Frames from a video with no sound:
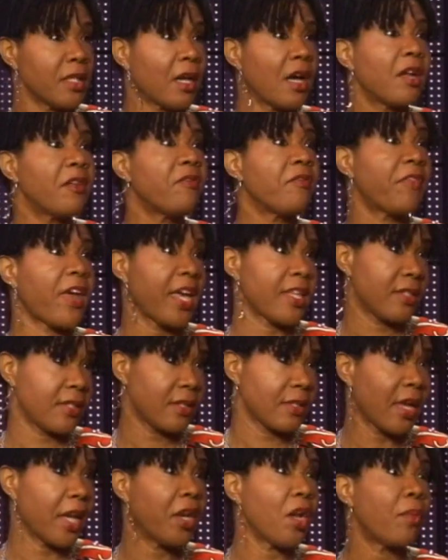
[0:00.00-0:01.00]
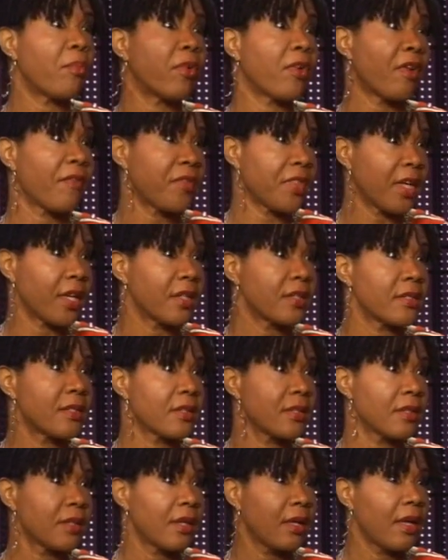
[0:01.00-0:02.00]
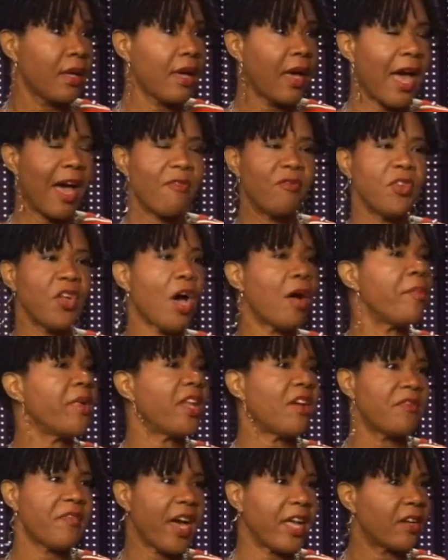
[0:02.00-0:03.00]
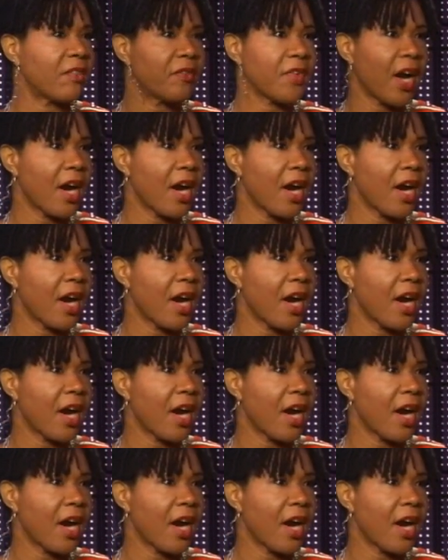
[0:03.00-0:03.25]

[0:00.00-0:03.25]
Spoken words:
to confess a number of things. Okay. I've not been a fan of